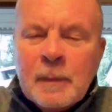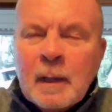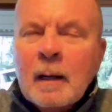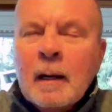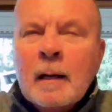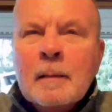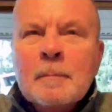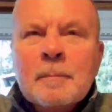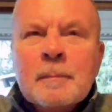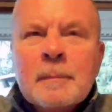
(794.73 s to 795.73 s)
Uh,
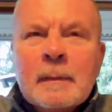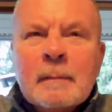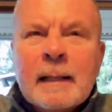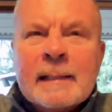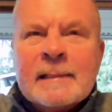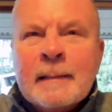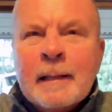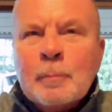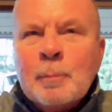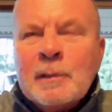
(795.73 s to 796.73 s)
that's
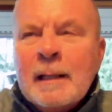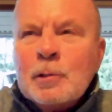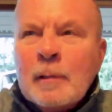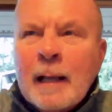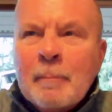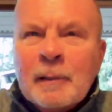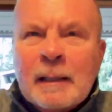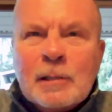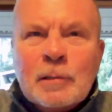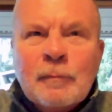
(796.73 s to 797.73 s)
another potential
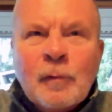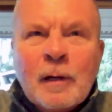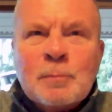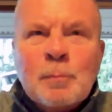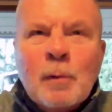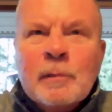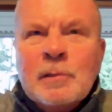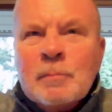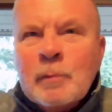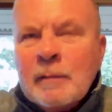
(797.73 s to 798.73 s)
application for us, but we
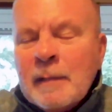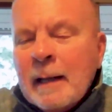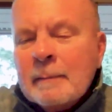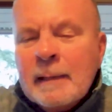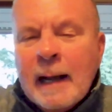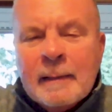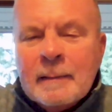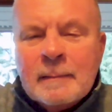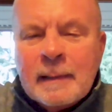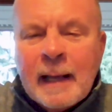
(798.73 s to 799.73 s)
we have not gotten
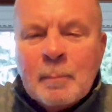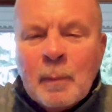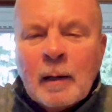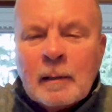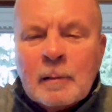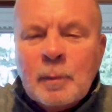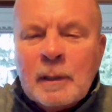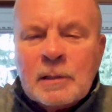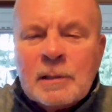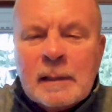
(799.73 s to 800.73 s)
into that market. But
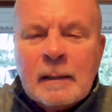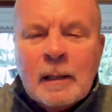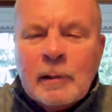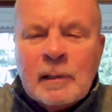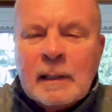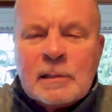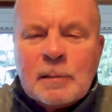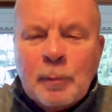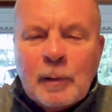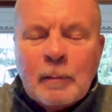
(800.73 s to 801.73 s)
it's you know it, it's
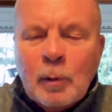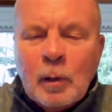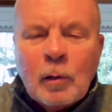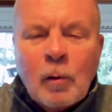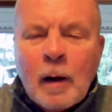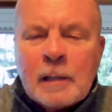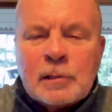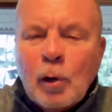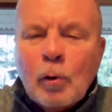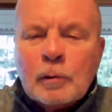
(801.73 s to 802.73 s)
applicable across
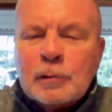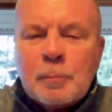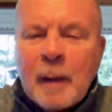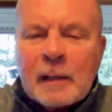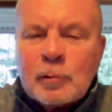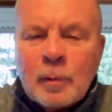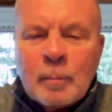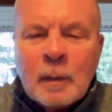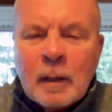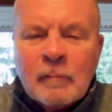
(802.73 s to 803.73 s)
the whole
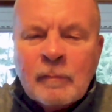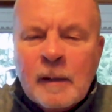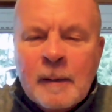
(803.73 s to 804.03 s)
spectrum of,